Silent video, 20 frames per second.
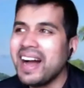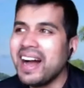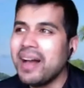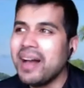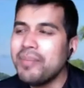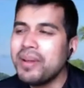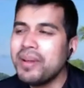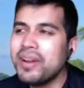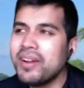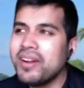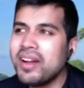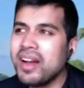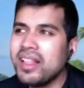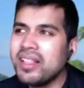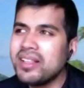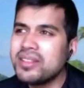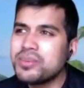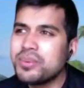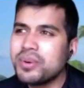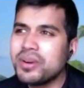I've been on
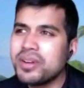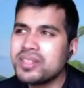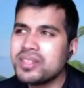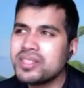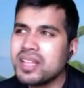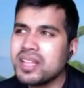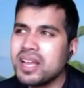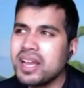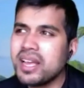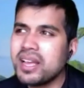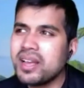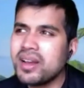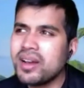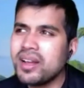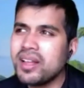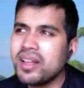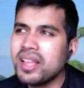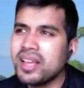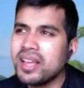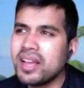islands where it's like
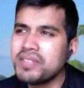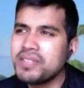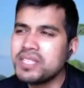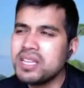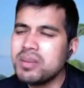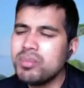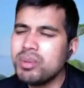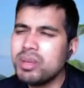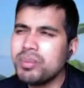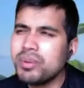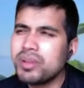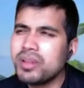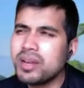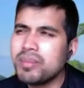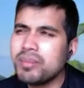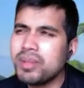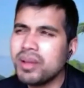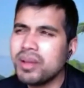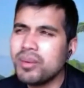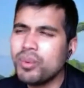I've seen people and
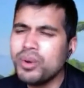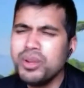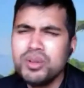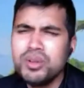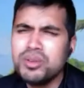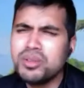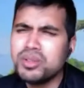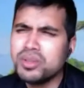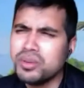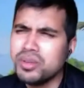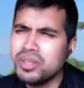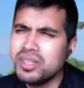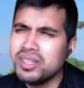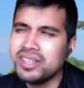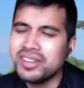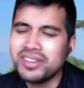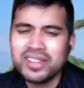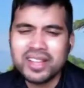I'm like, what are you doing here?